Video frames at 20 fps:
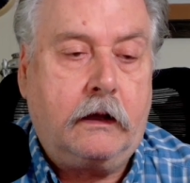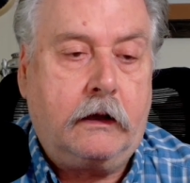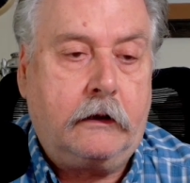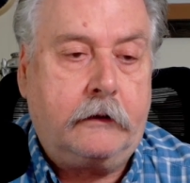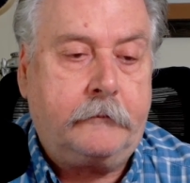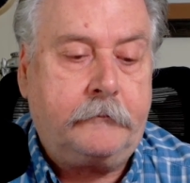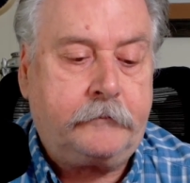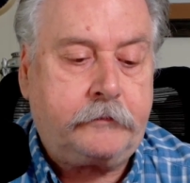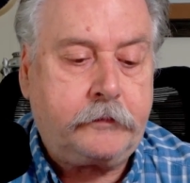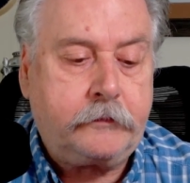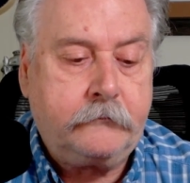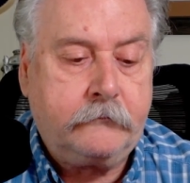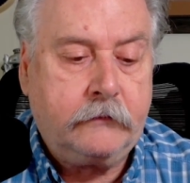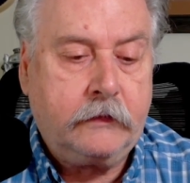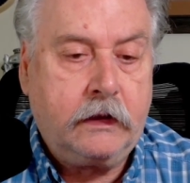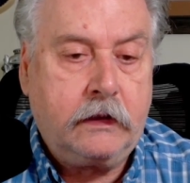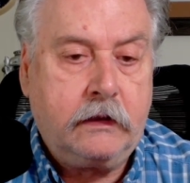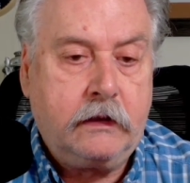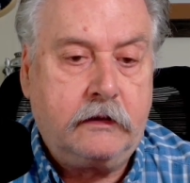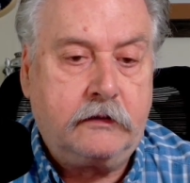uh,
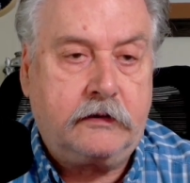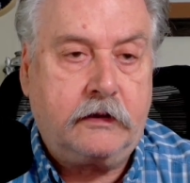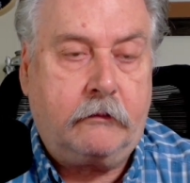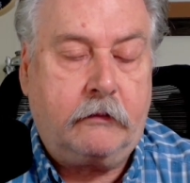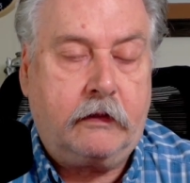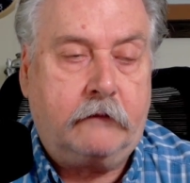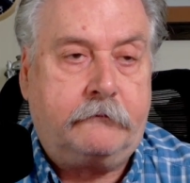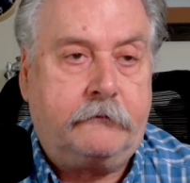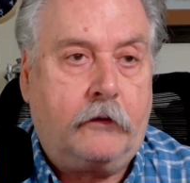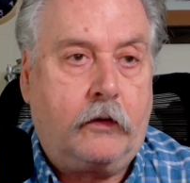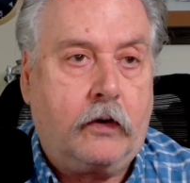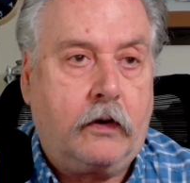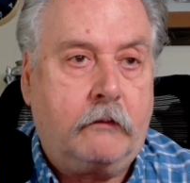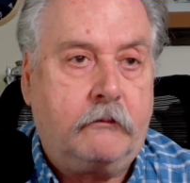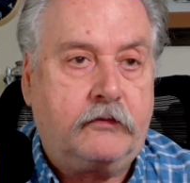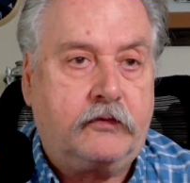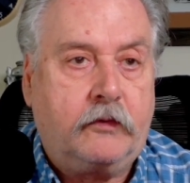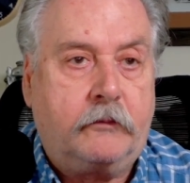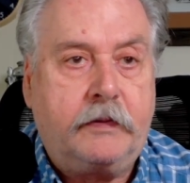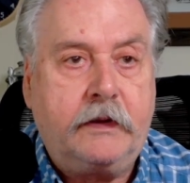some of the
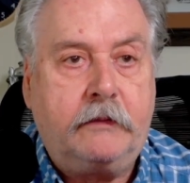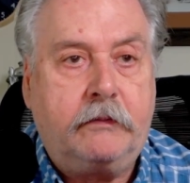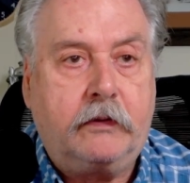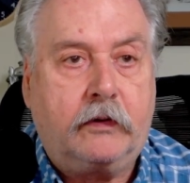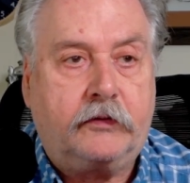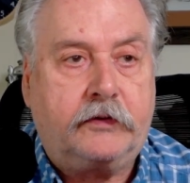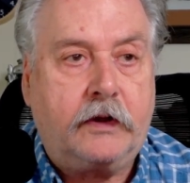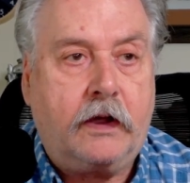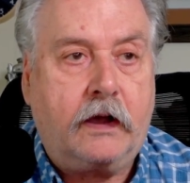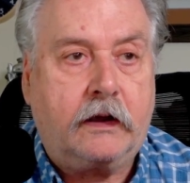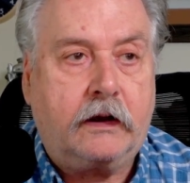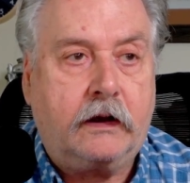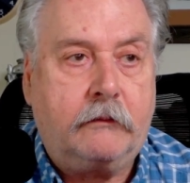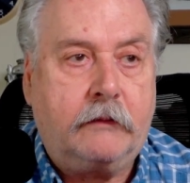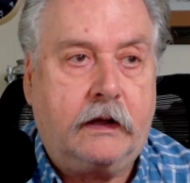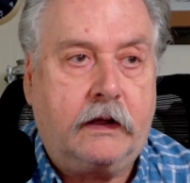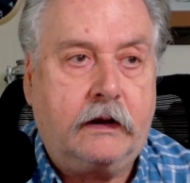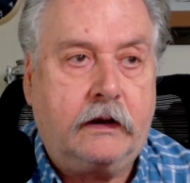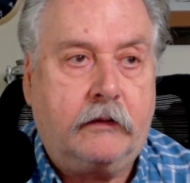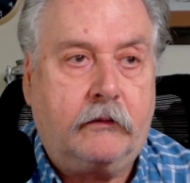forums where people are talking
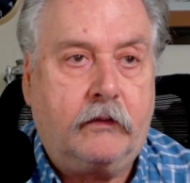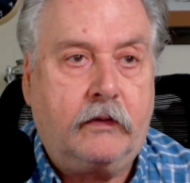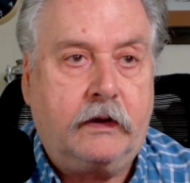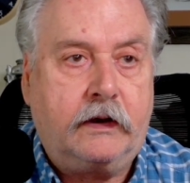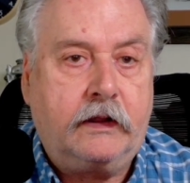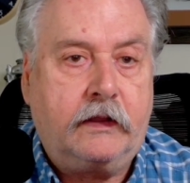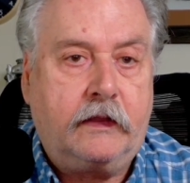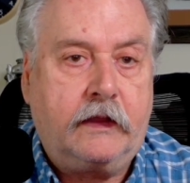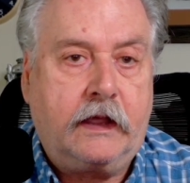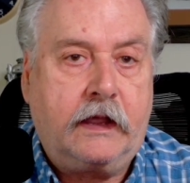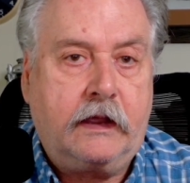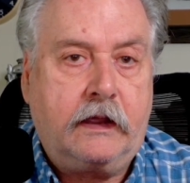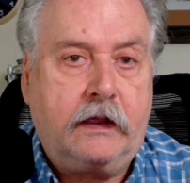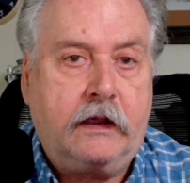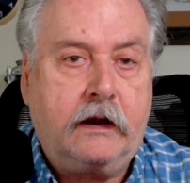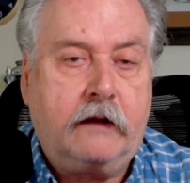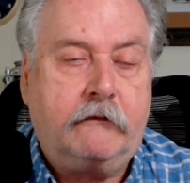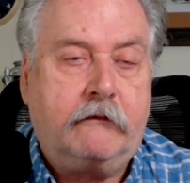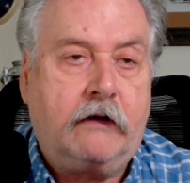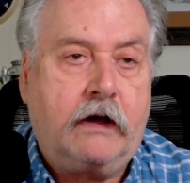about it. One in the
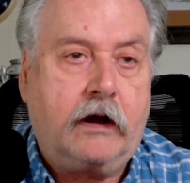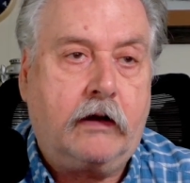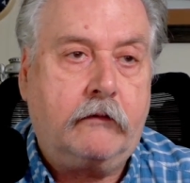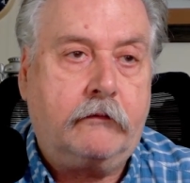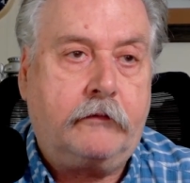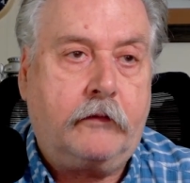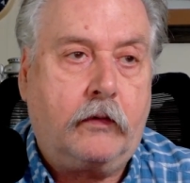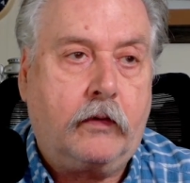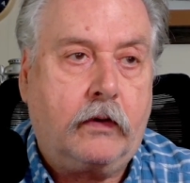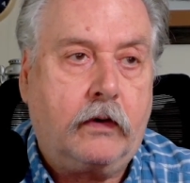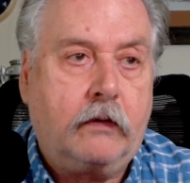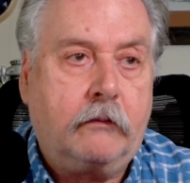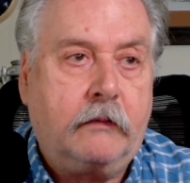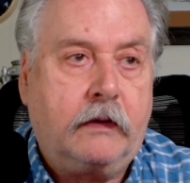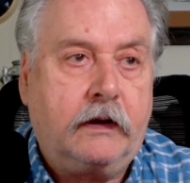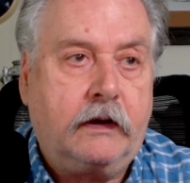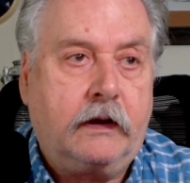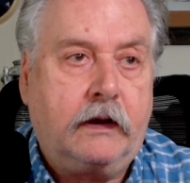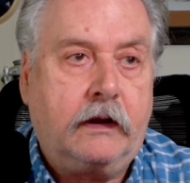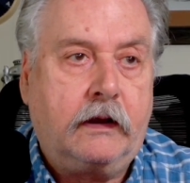Inovato
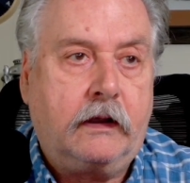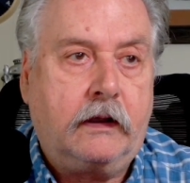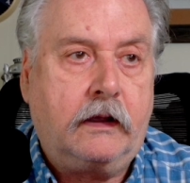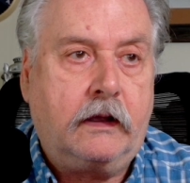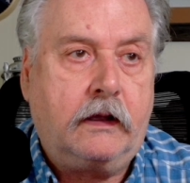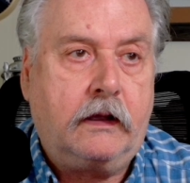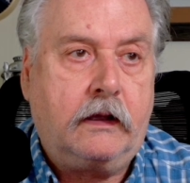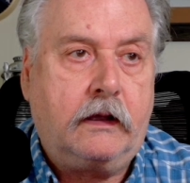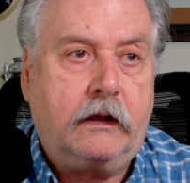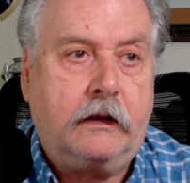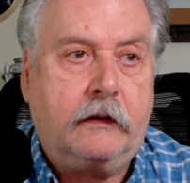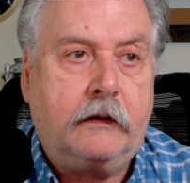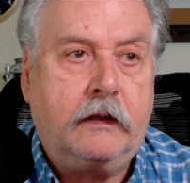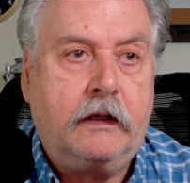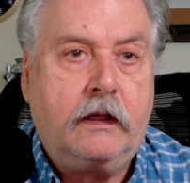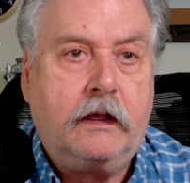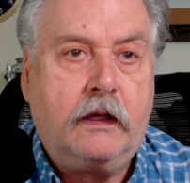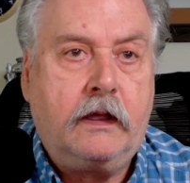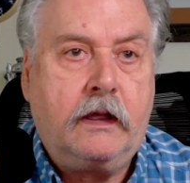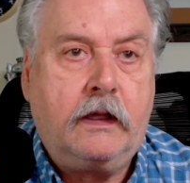forum and uh,
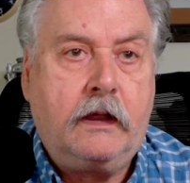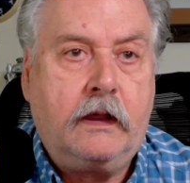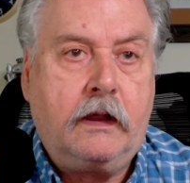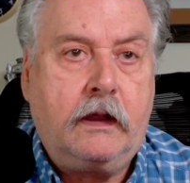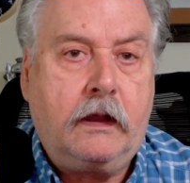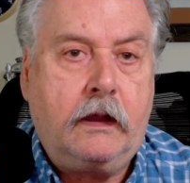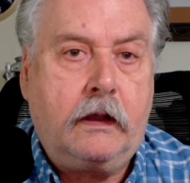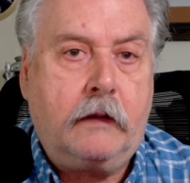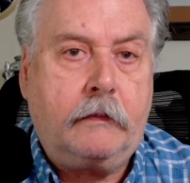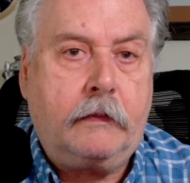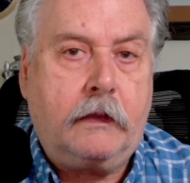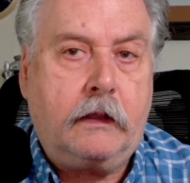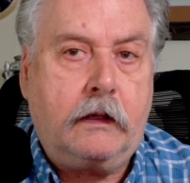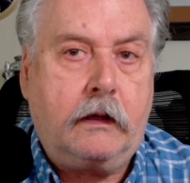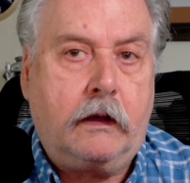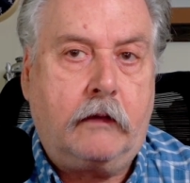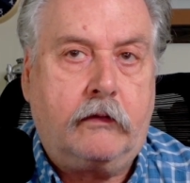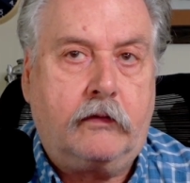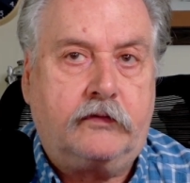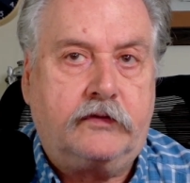
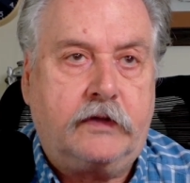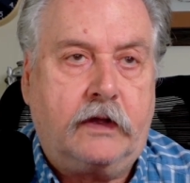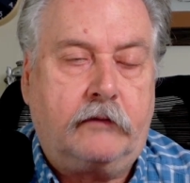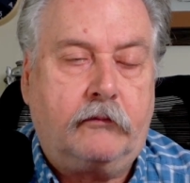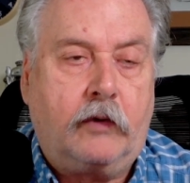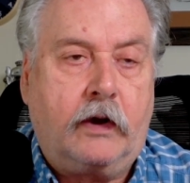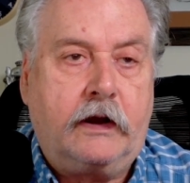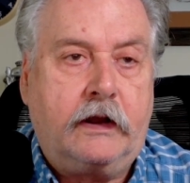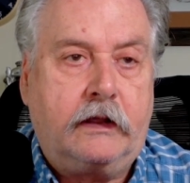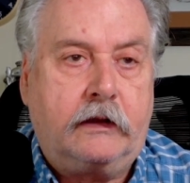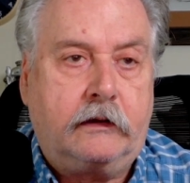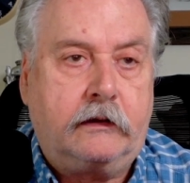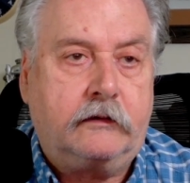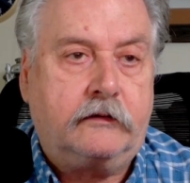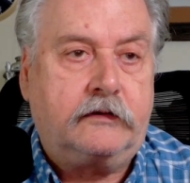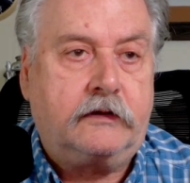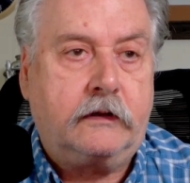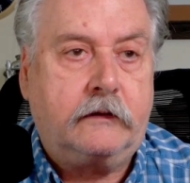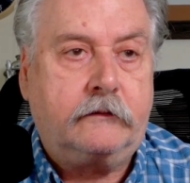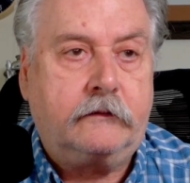others on Reddit
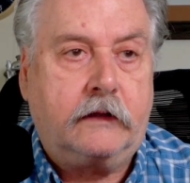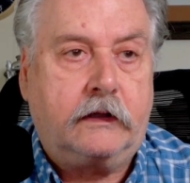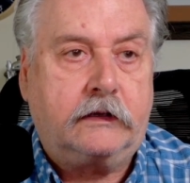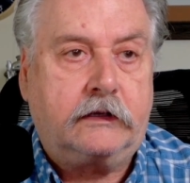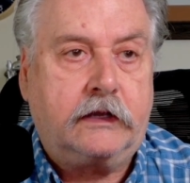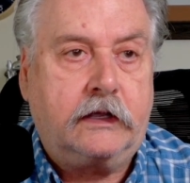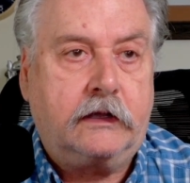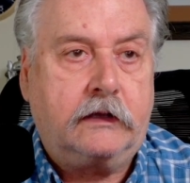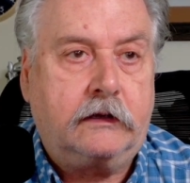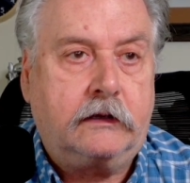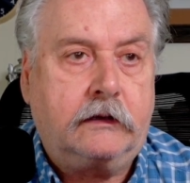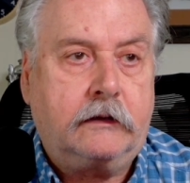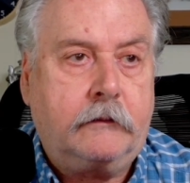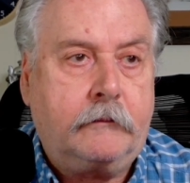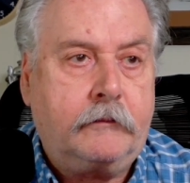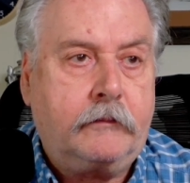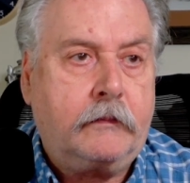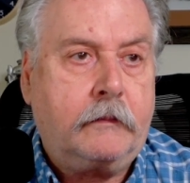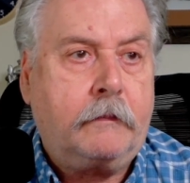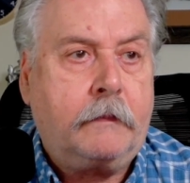and stuff like that.
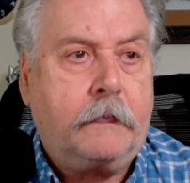